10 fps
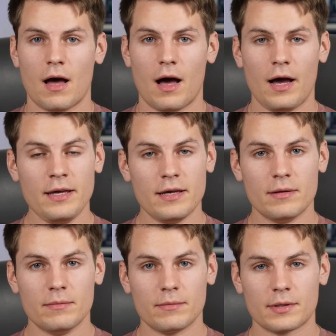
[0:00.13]
I
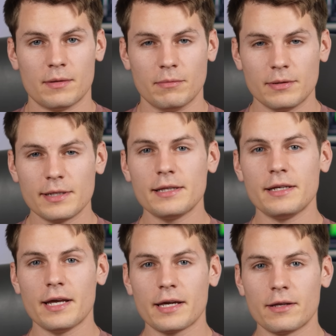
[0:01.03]
am
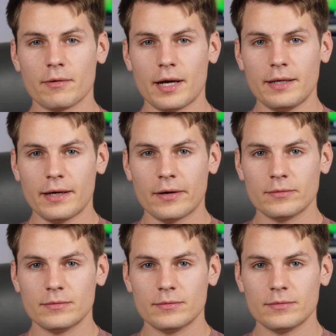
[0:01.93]
completely naked right now.